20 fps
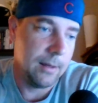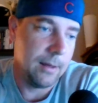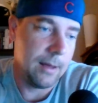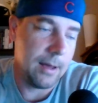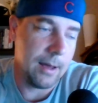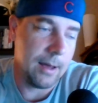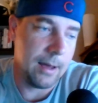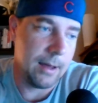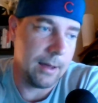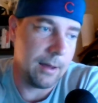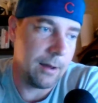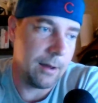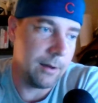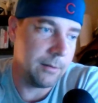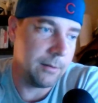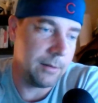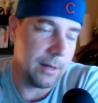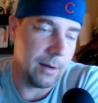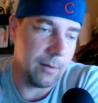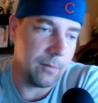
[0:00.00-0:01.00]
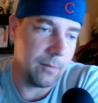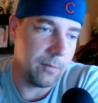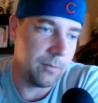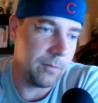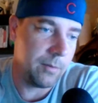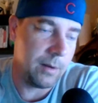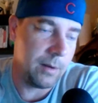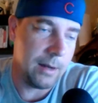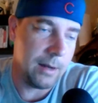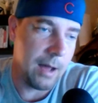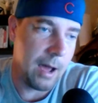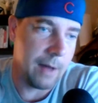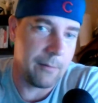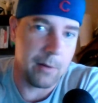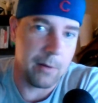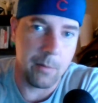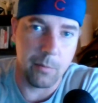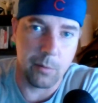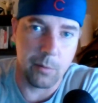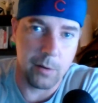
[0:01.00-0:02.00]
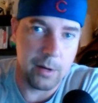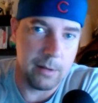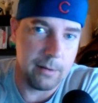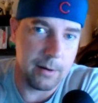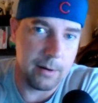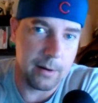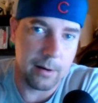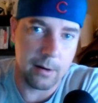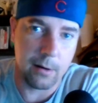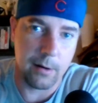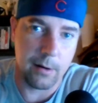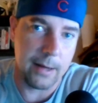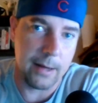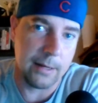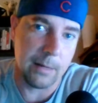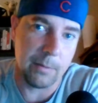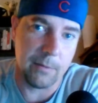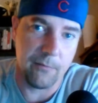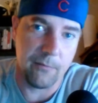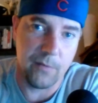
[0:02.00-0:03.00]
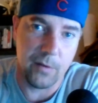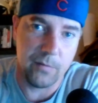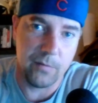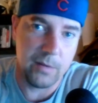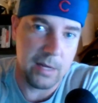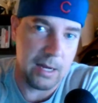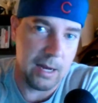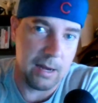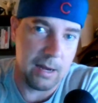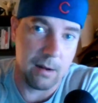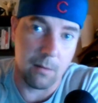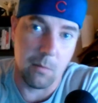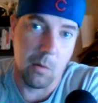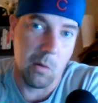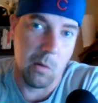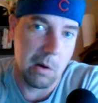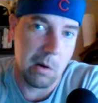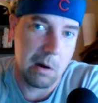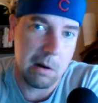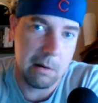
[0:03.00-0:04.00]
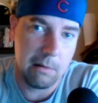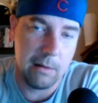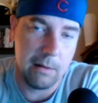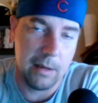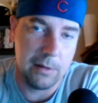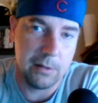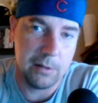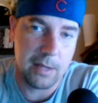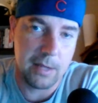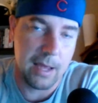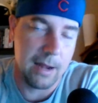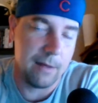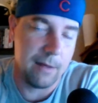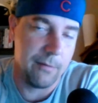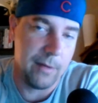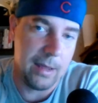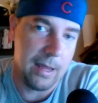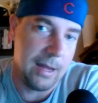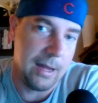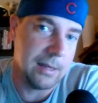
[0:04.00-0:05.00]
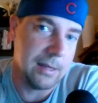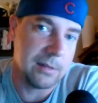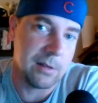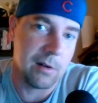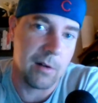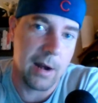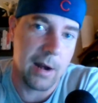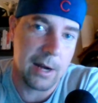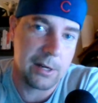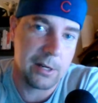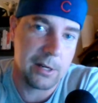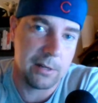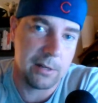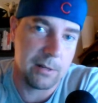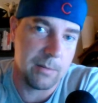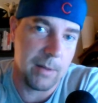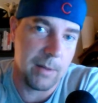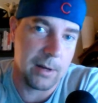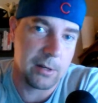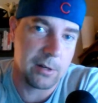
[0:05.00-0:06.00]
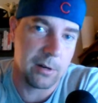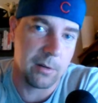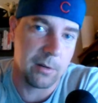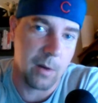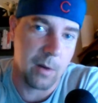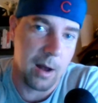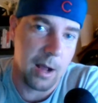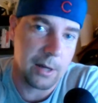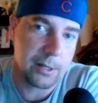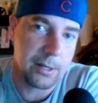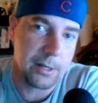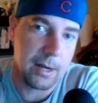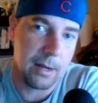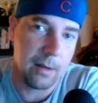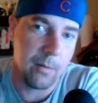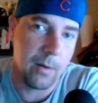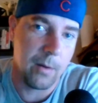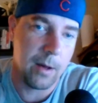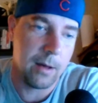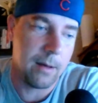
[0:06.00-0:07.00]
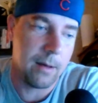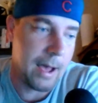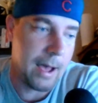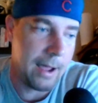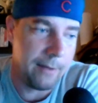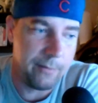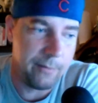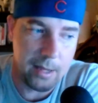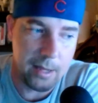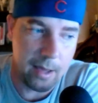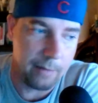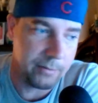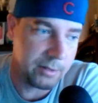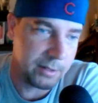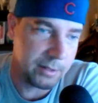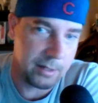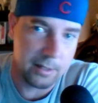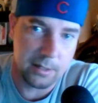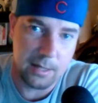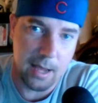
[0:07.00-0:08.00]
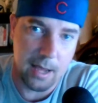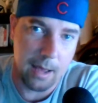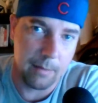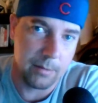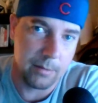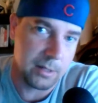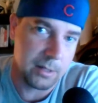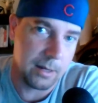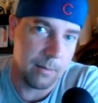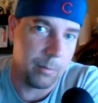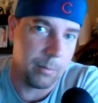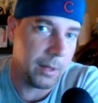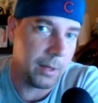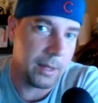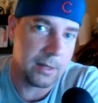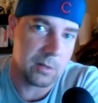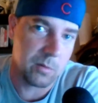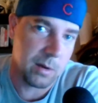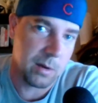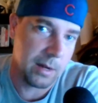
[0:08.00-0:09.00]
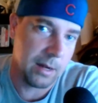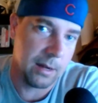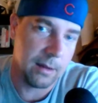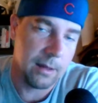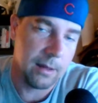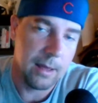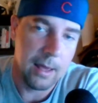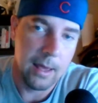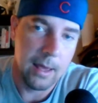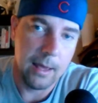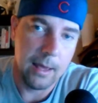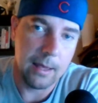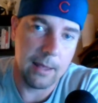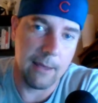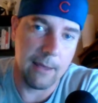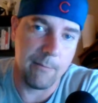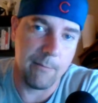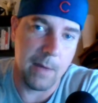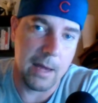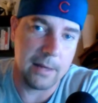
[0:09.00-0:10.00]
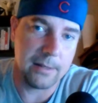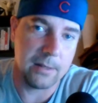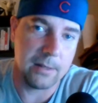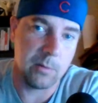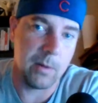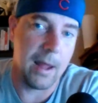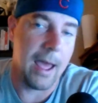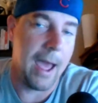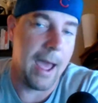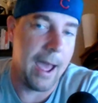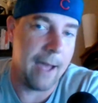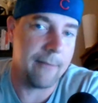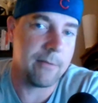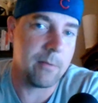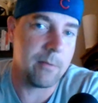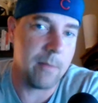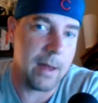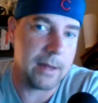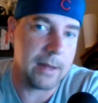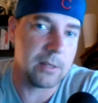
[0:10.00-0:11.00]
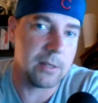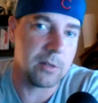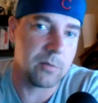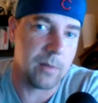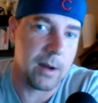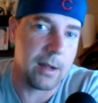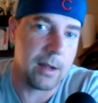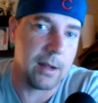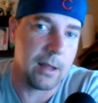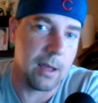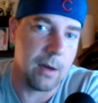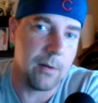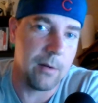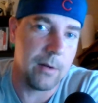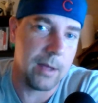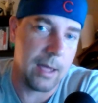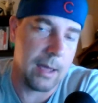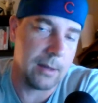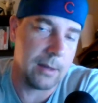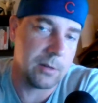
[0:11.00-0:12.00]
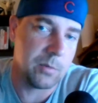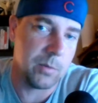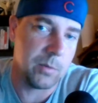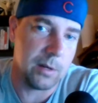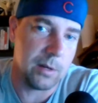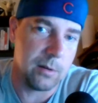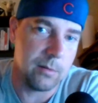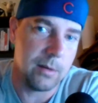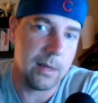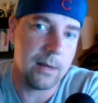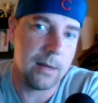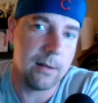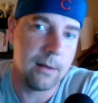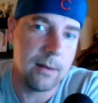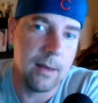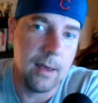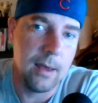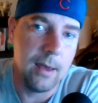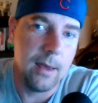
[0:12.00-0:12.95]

non-rebreather cranked up to 15 or more, and just kind of in his direction to make sure we're oxygenating well. IV obviously established and in place, ready to give medicines. We have the medicines ready to go in case we do need to